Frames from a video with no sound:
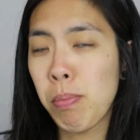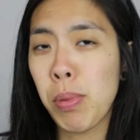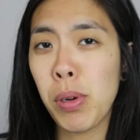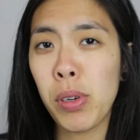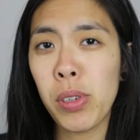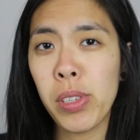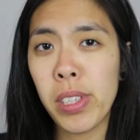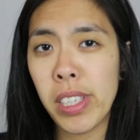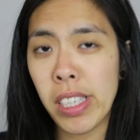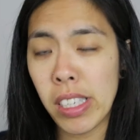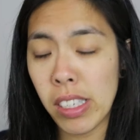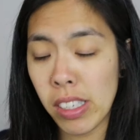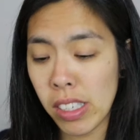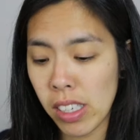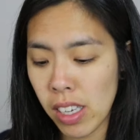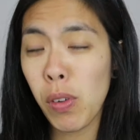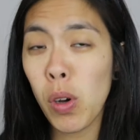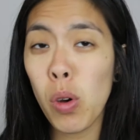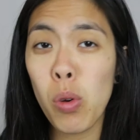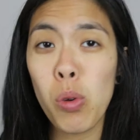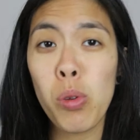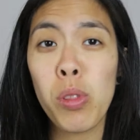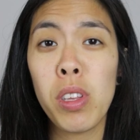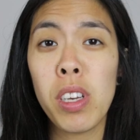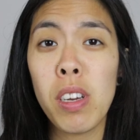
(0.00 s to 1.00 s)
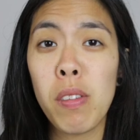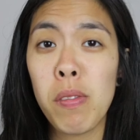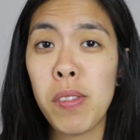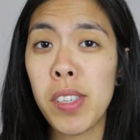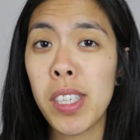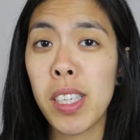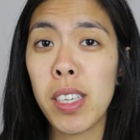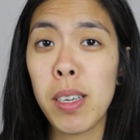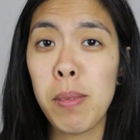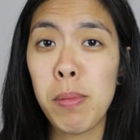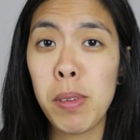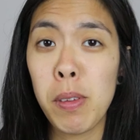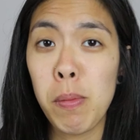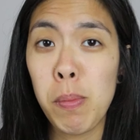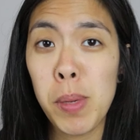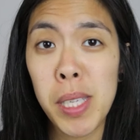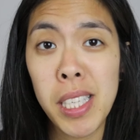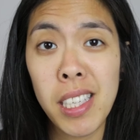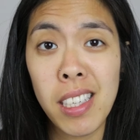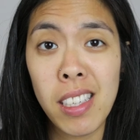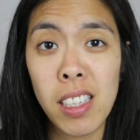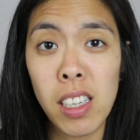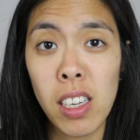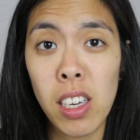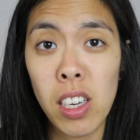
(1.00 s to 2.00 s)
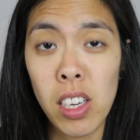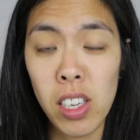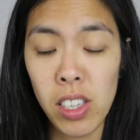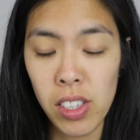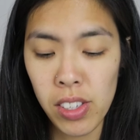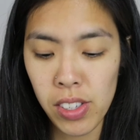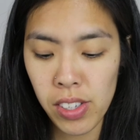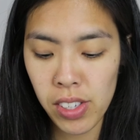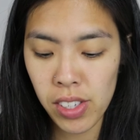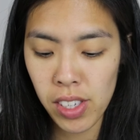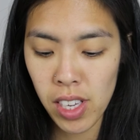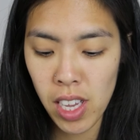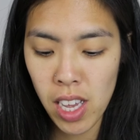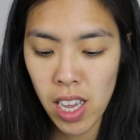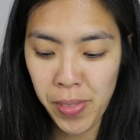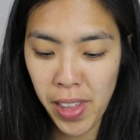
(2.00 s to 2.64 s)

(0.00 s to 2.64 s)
boxes for all the different types of business cards